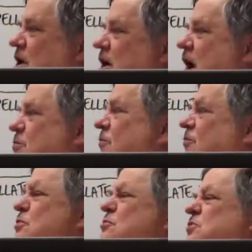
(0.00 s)
I
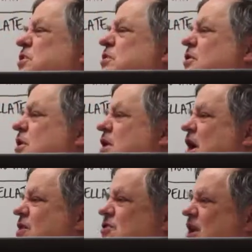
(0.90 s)
refused.
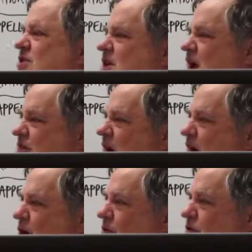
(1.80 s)
I said it's not the
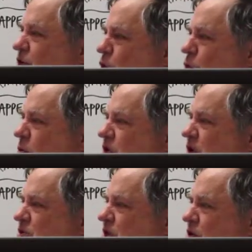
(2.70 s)
IRS code.
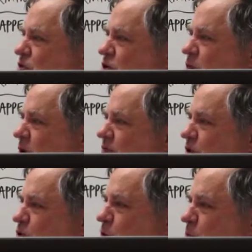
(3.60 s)
It's the Internal Revenue
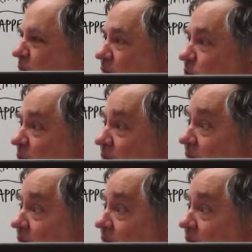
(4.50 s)
Code passed by